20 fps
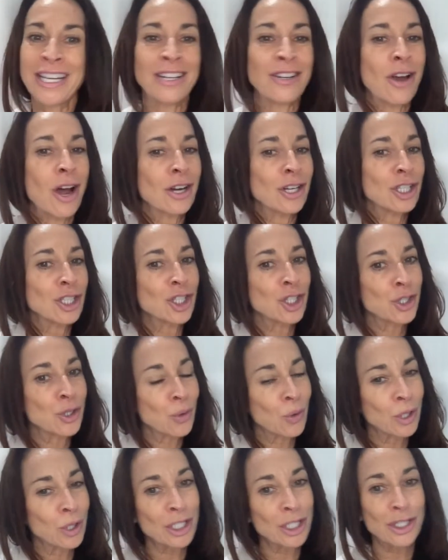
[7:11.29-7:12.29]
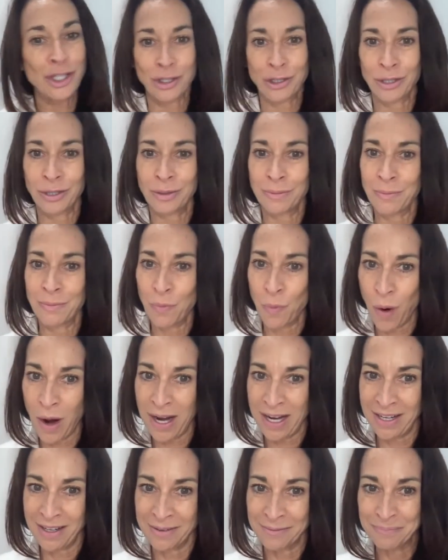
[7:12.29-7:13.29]
not a short-term
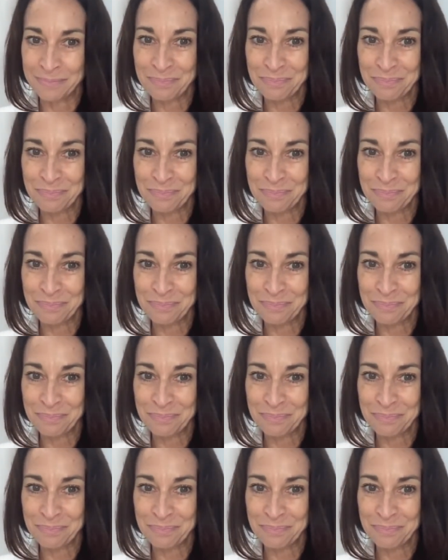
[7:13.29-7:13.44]
one.